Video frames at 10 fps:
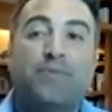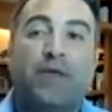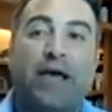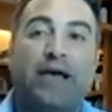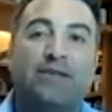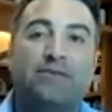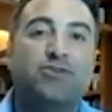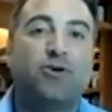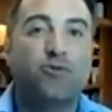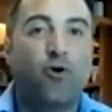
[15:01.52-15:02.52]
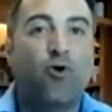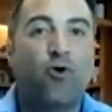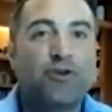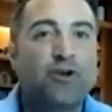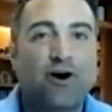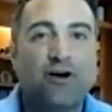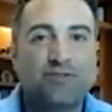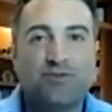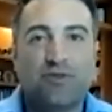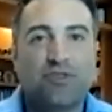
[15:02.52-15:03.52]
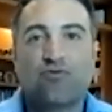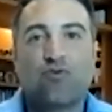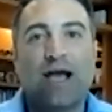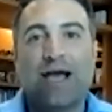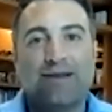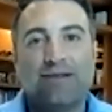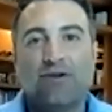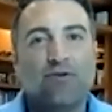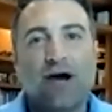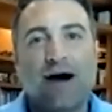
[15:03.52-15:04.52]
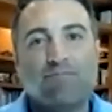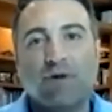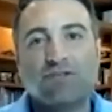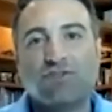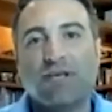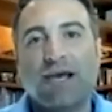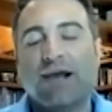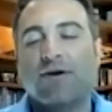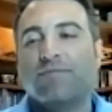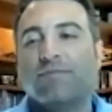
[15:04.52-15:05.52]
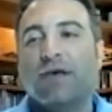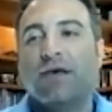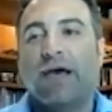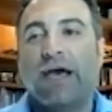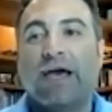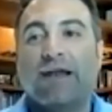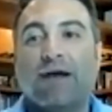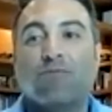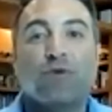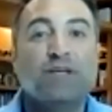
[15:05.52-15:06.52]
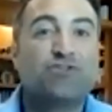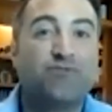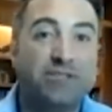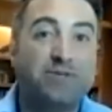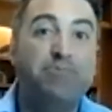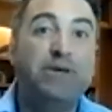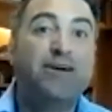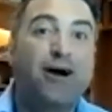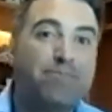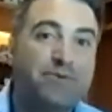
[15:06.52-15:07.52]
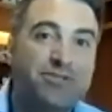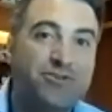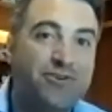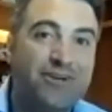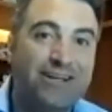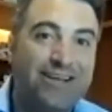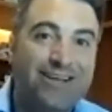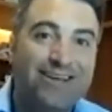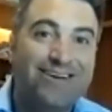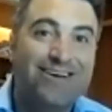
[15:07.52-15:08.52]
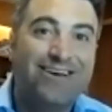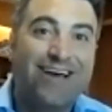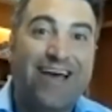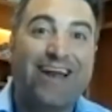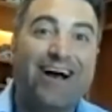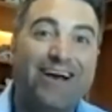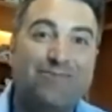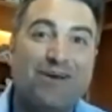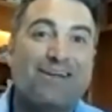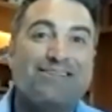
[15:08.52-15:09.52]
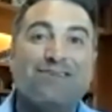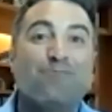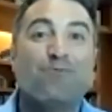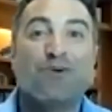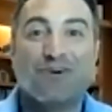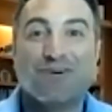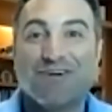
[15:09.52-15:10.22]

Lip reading: And so holding on to a thread, not much there. And I reached for this big opportunity, and it didn't work.